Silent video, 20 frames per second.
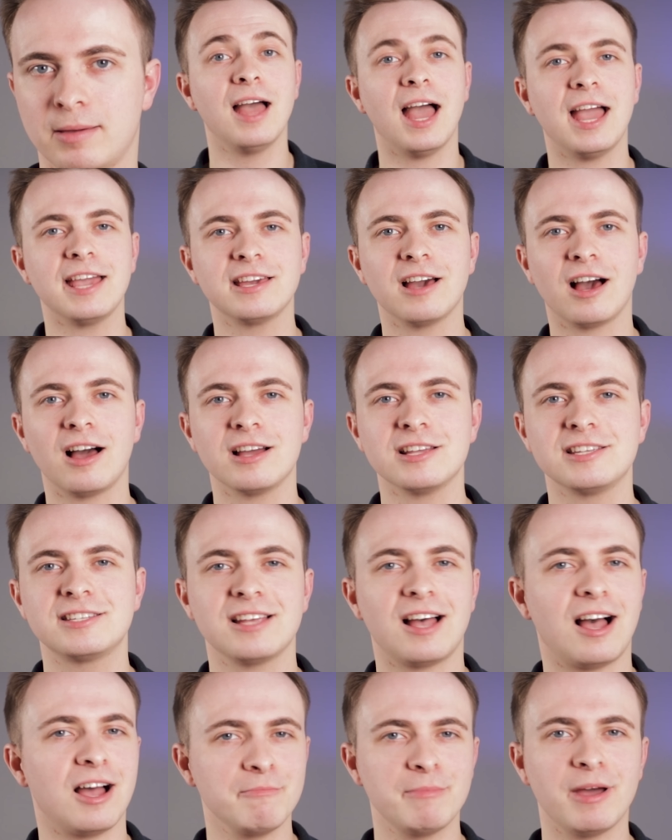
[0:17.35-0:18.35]
Hey
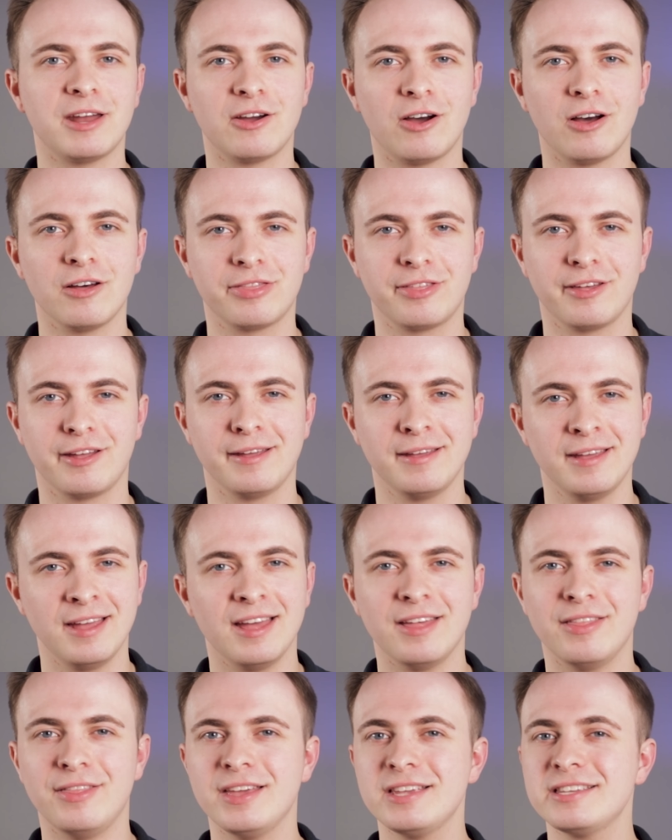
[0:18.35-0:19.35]
guys, I'm Ben Arthur,
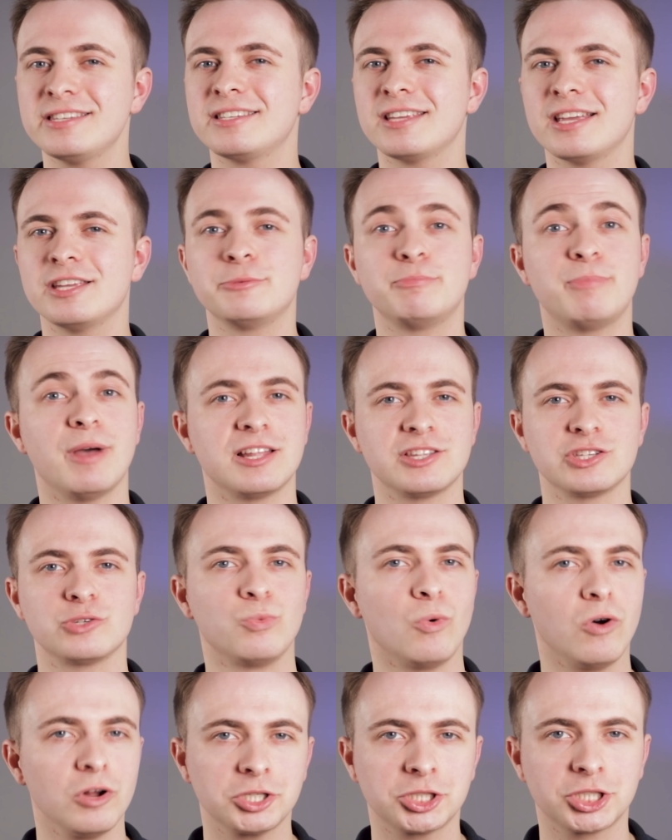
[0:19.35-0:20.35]
this is
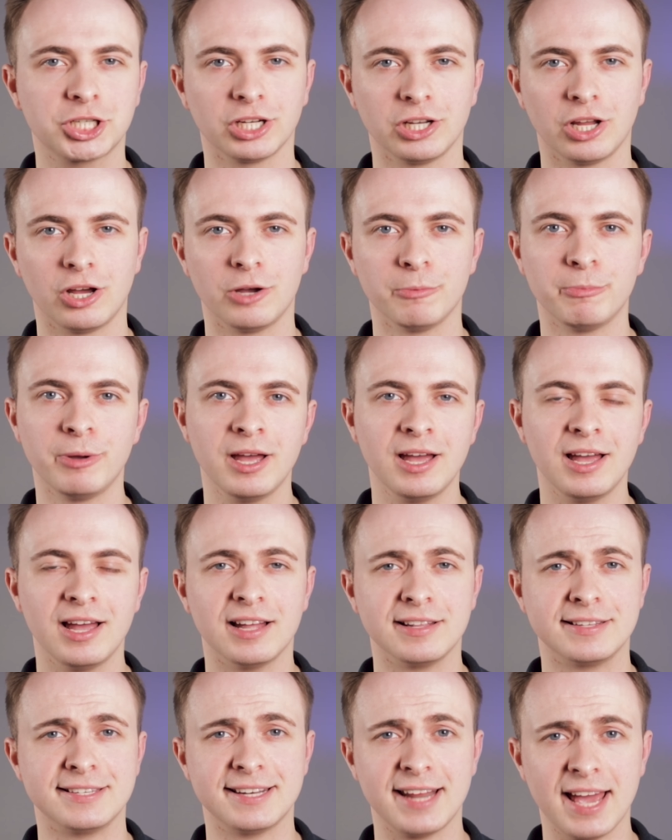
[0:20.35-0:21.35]
Ben's Watch Club,
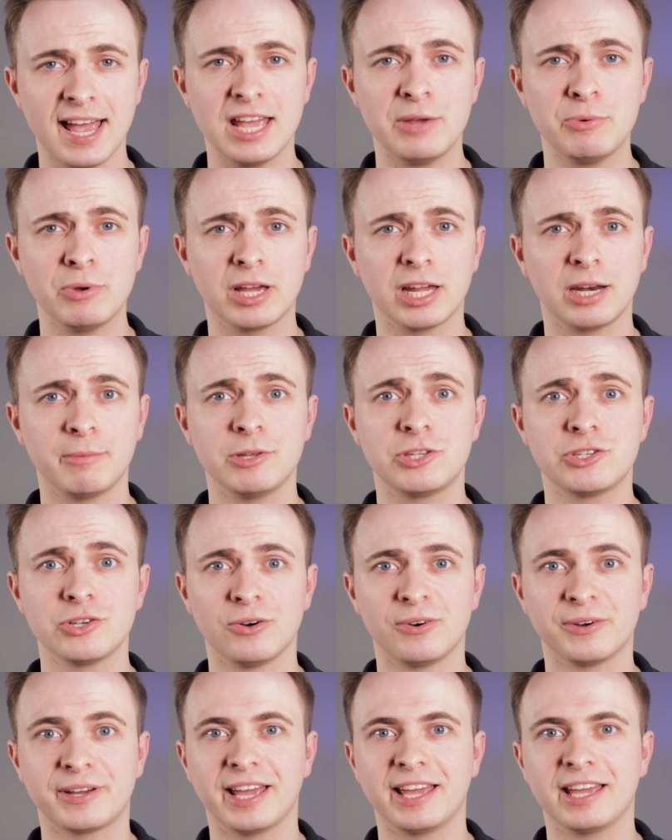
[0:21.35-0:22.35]
and today we're going to be
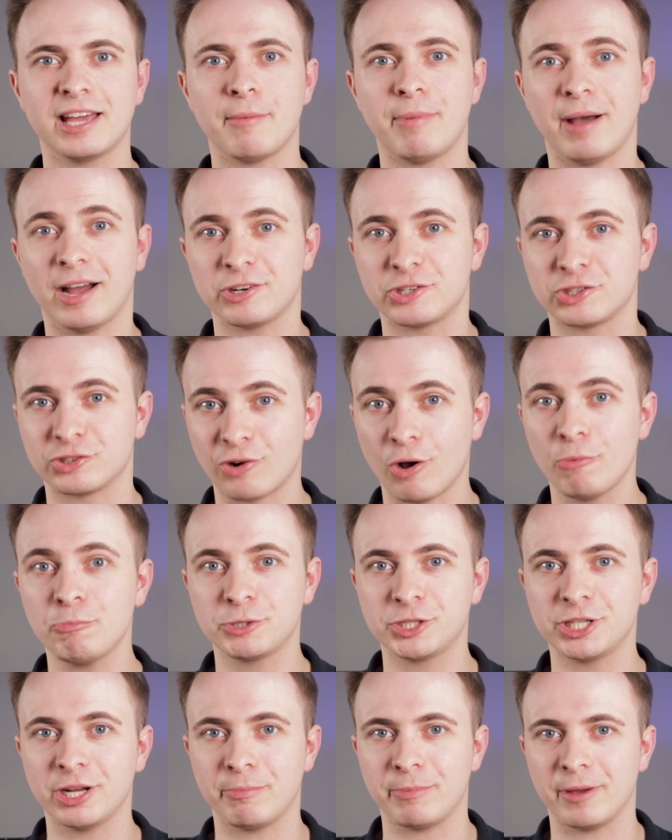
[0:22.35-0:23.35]
talking about
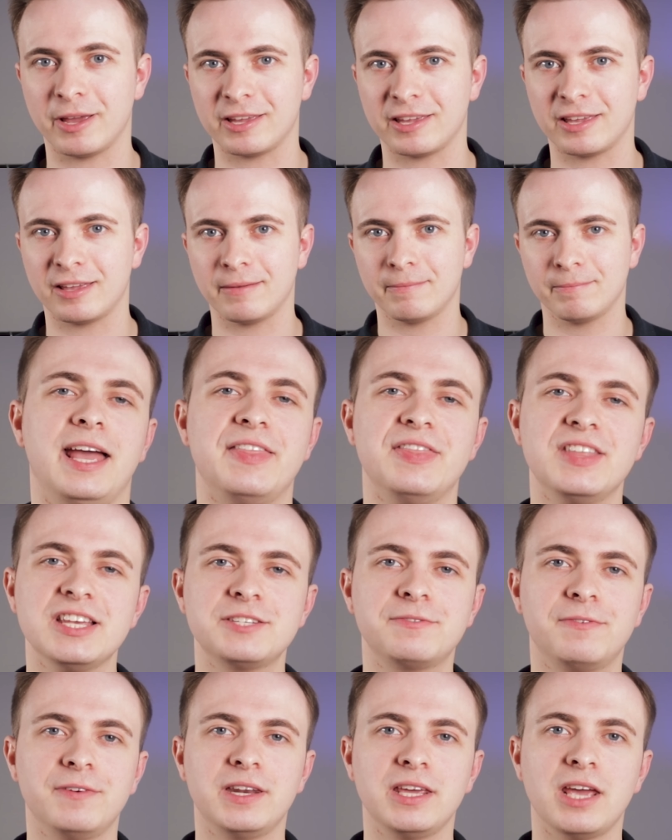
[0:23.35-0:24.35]
dropshipping. In
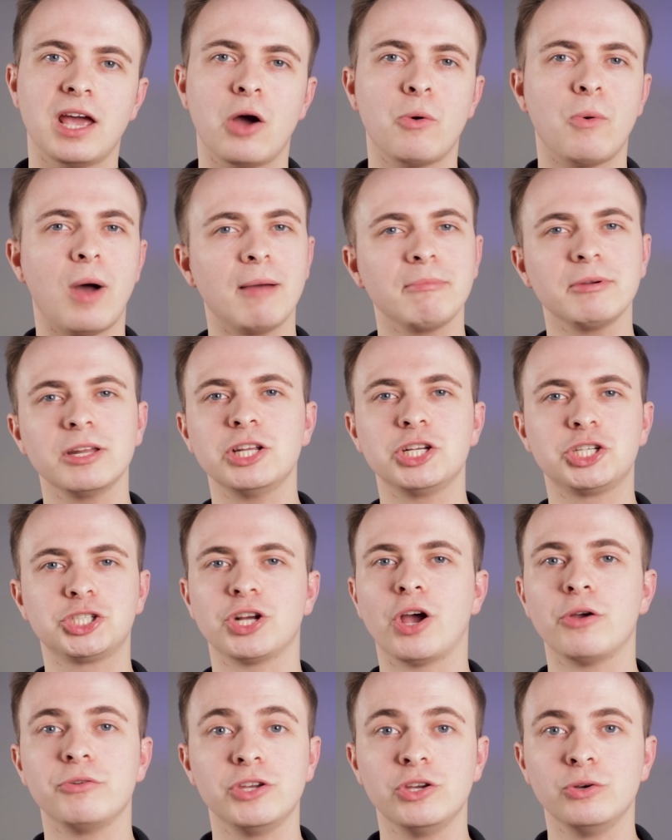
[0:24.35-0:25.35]
this video, I'm going to
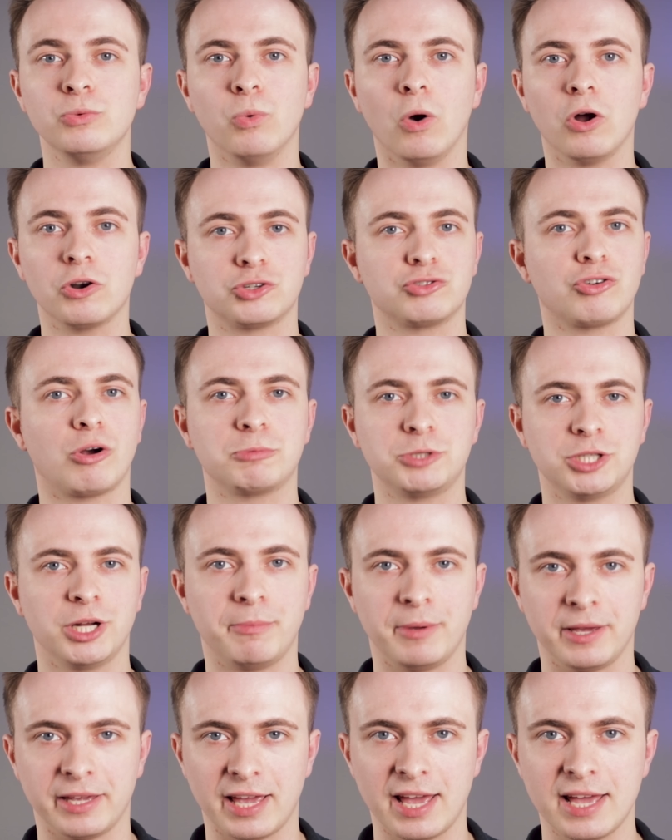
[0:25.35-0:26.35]
show you what
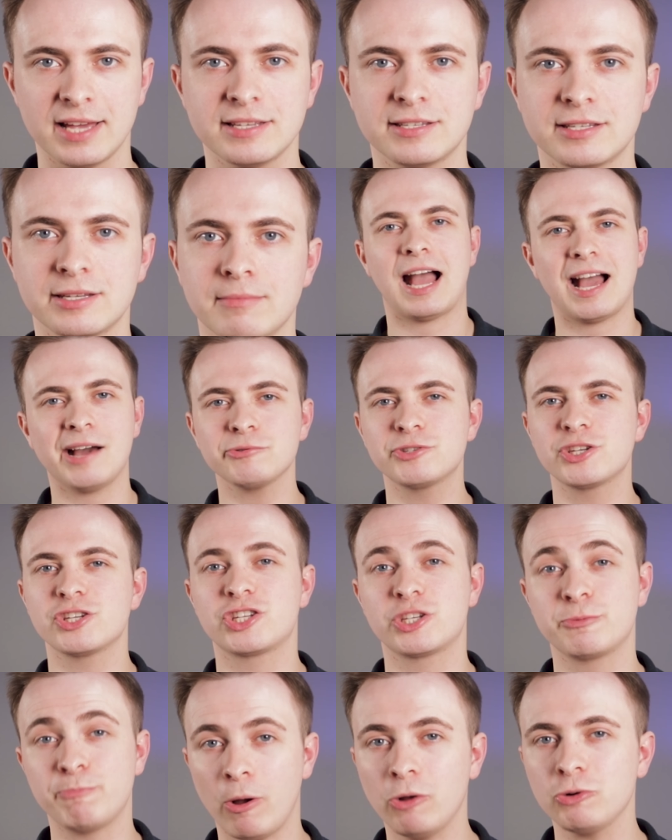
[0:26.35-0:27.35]
dropshipping is, how to
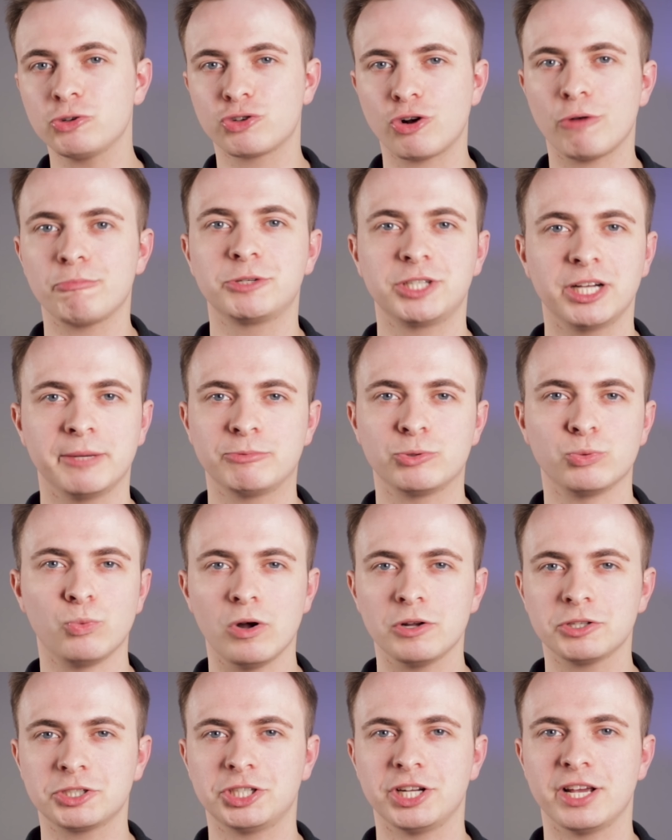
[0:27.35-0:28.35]
spot dropshipped
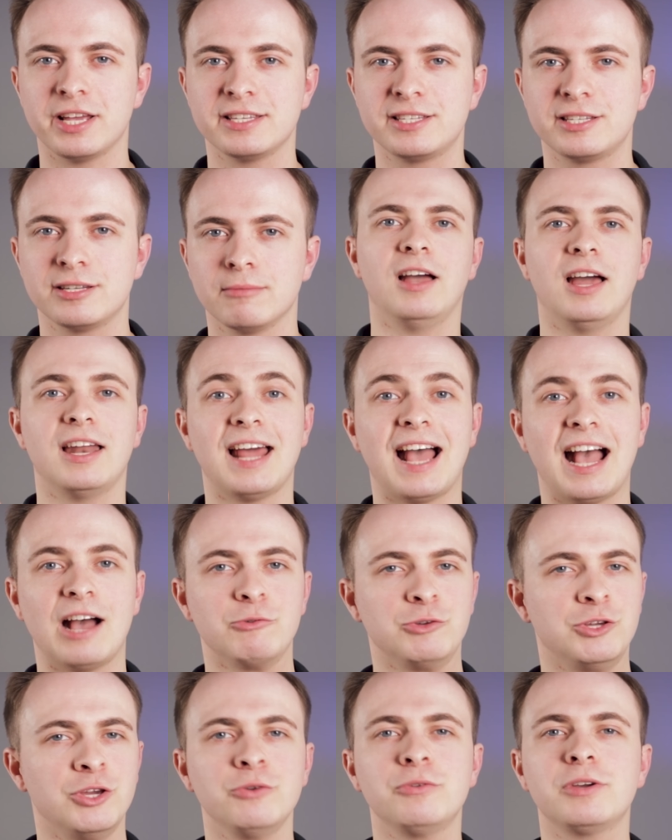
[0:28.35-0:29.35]
watches, and
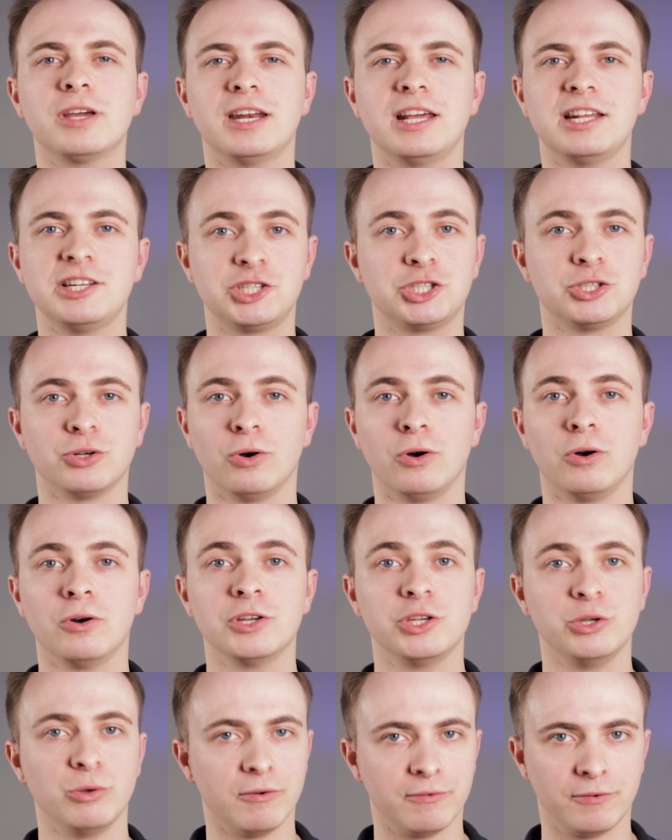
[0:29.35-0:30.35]
how you can ensure
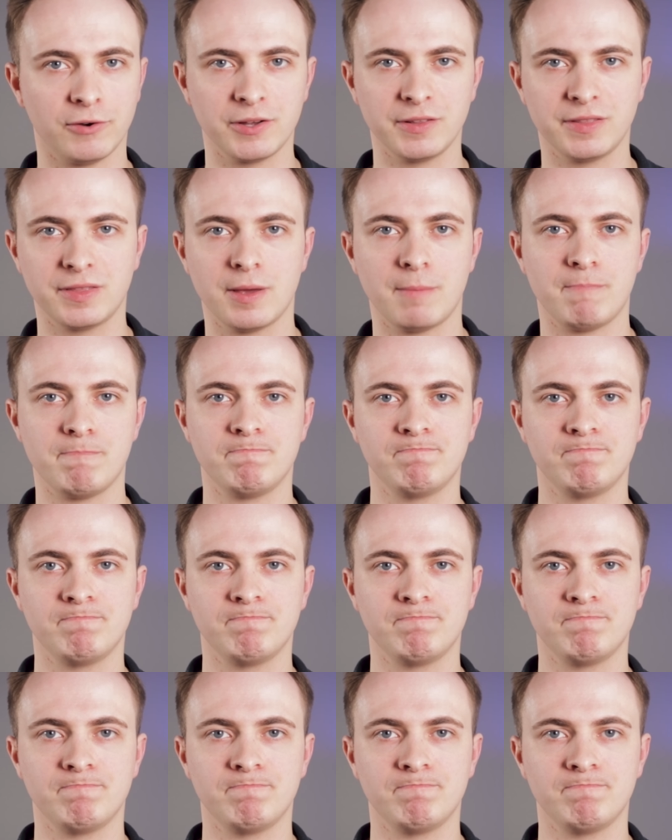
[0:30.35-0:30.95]
you avoid them.